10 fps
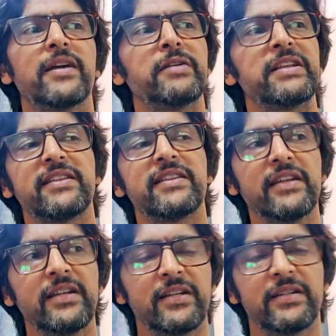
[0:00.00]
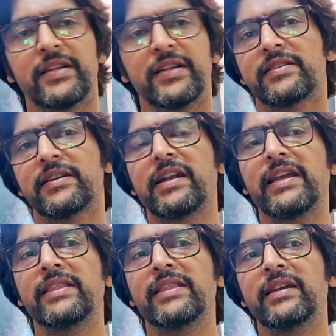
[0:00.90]
no, it's certainly
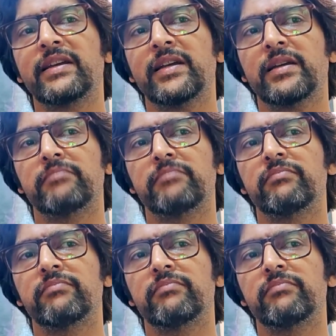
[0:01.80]
in the